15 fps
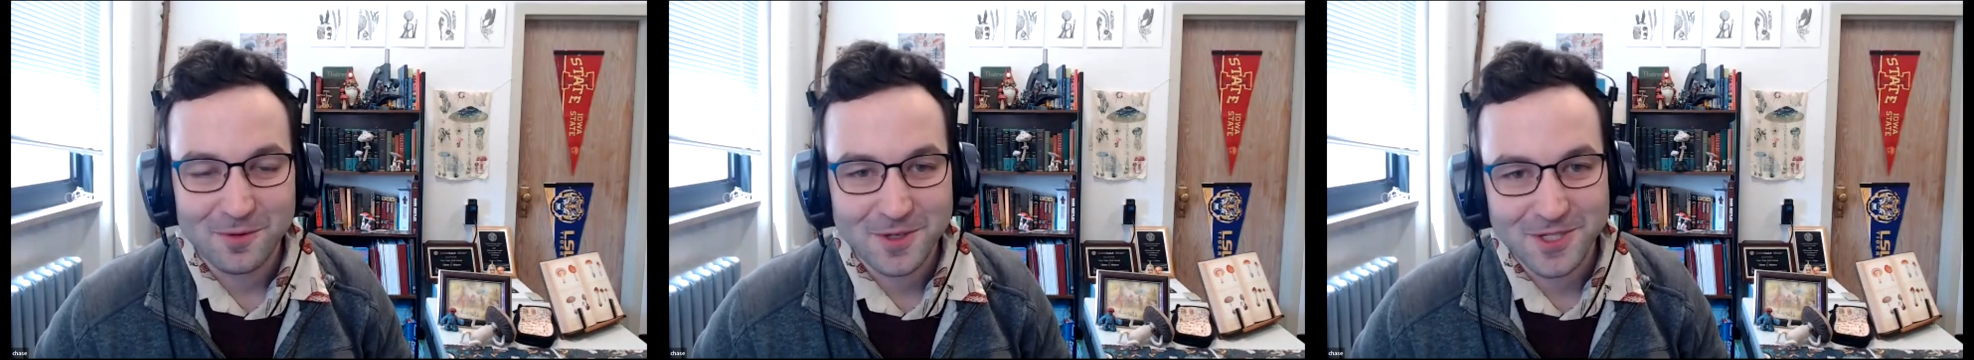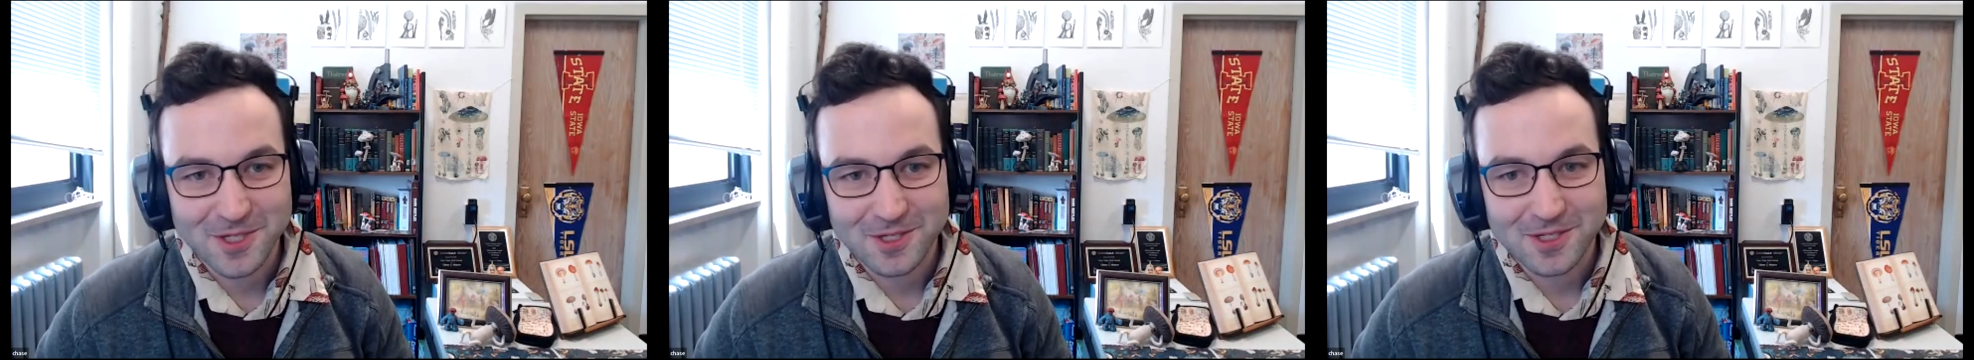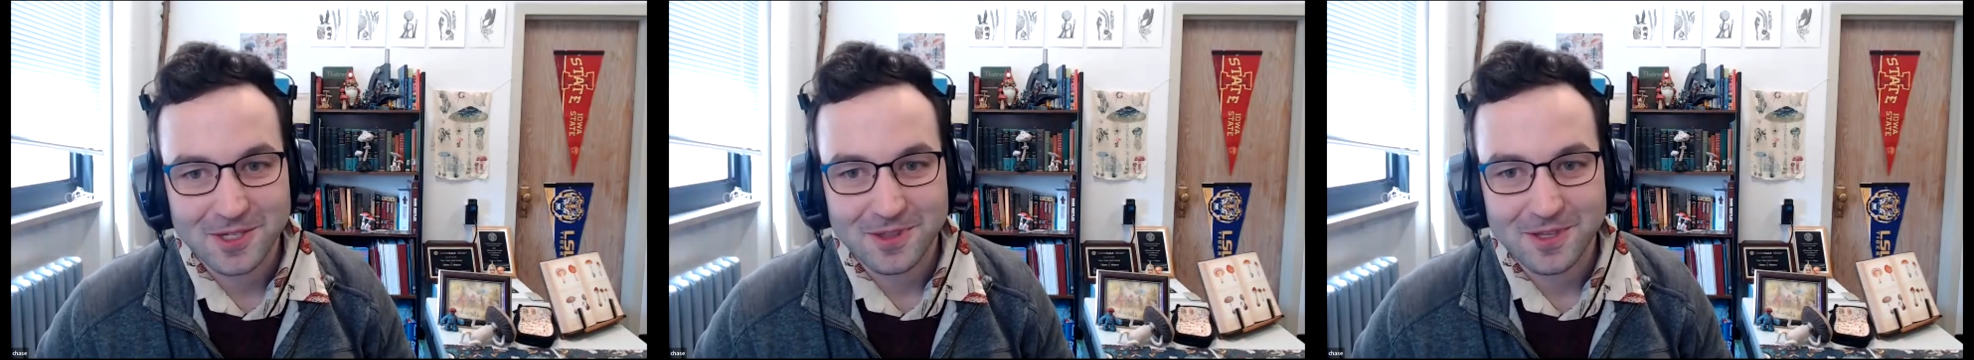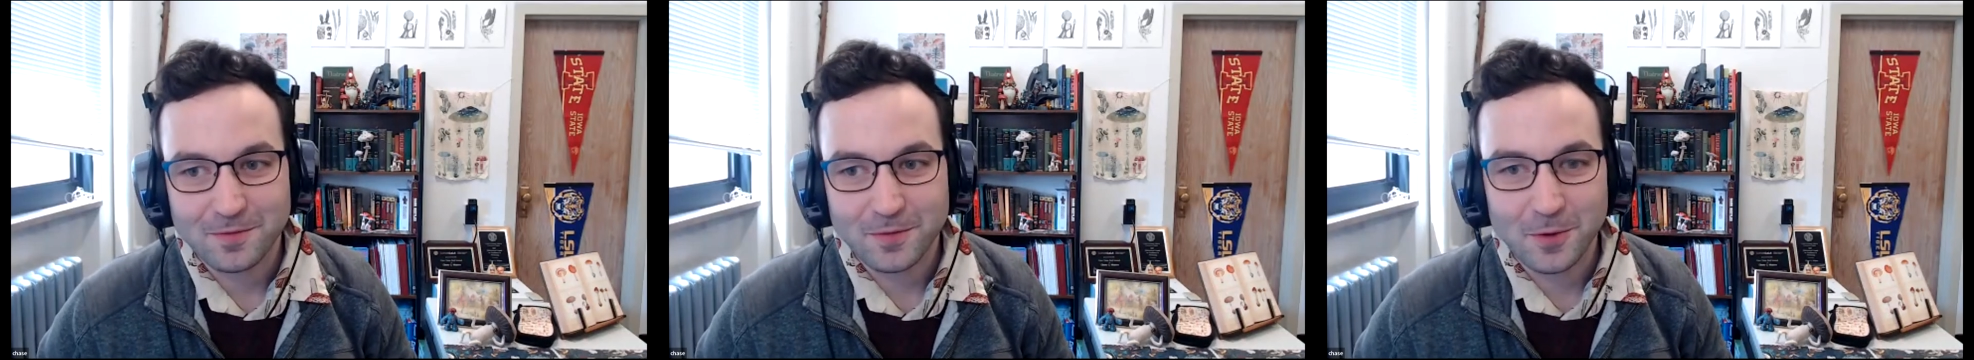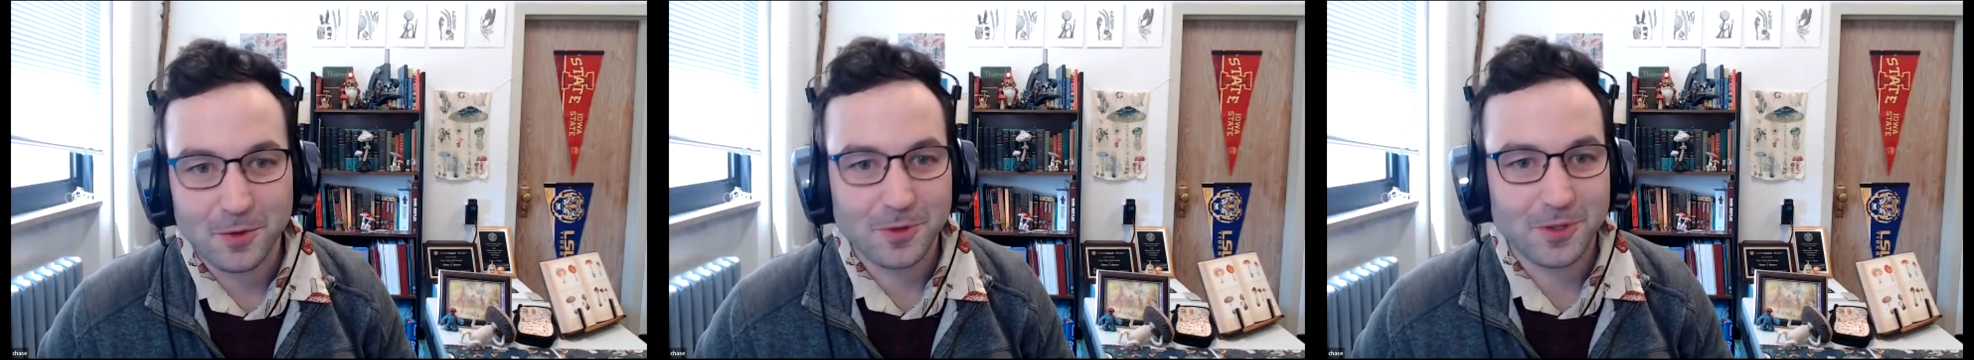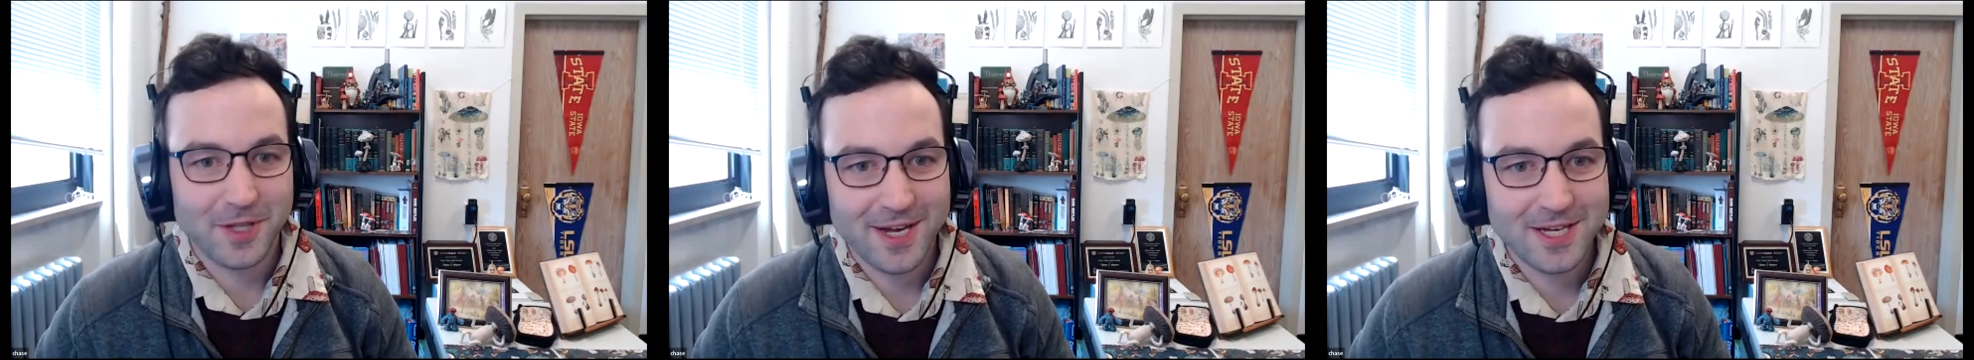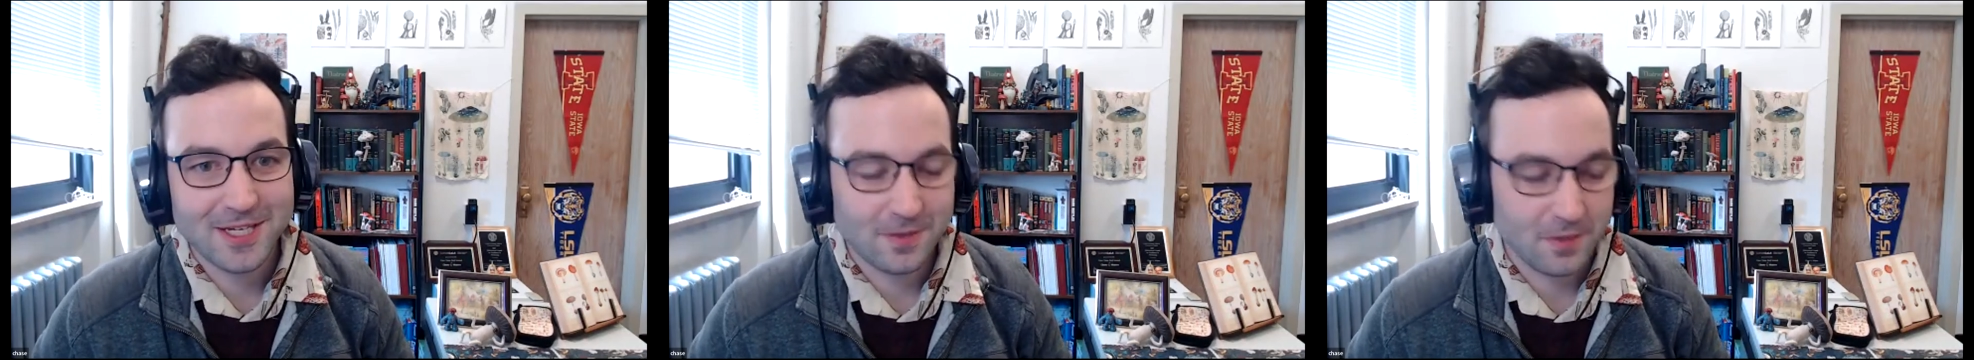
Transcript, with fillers: wasn't the full glass